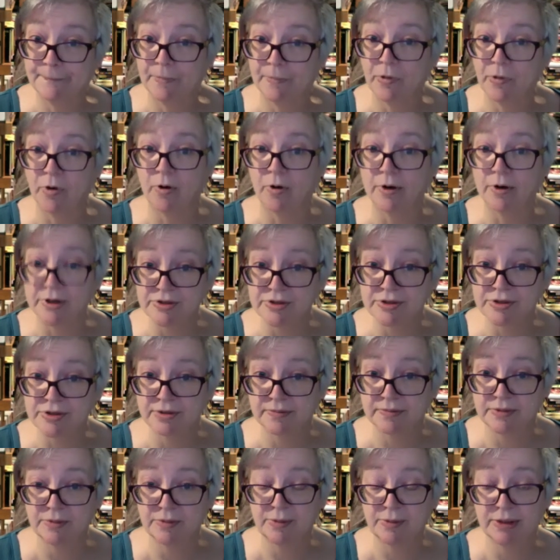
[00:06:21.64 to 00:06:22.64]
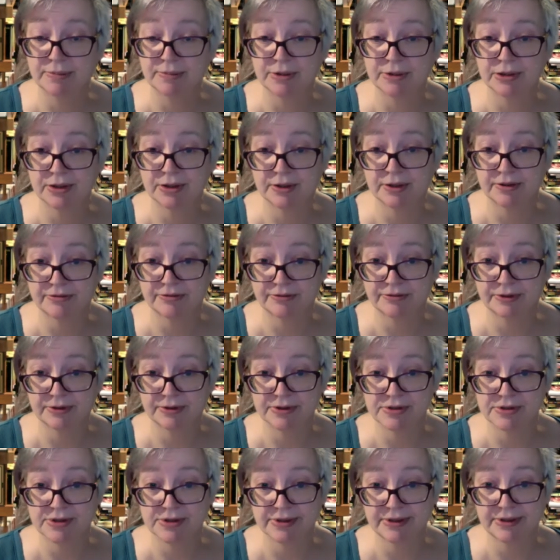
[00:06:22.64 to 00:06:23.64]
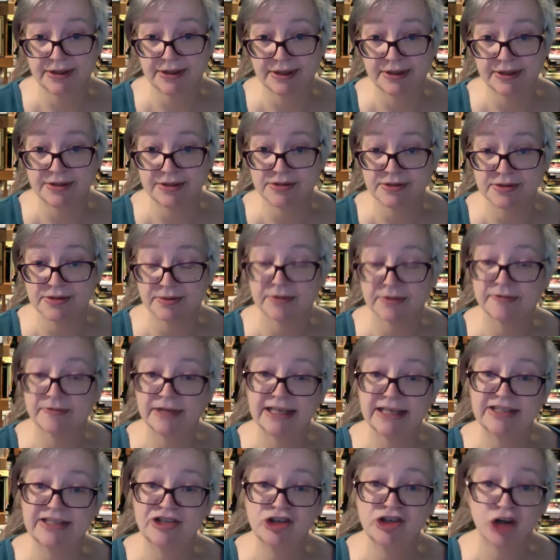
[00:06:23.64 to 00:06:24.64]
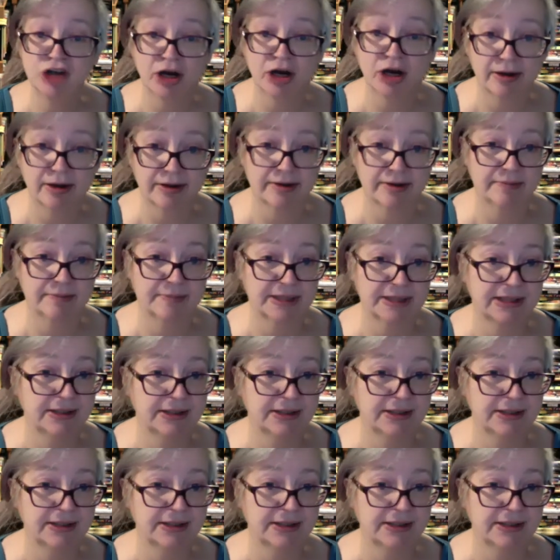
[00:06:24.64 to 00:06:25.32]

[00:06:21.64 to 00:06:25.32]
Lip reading: awesome to be able to kind of focus on that as sort of a job.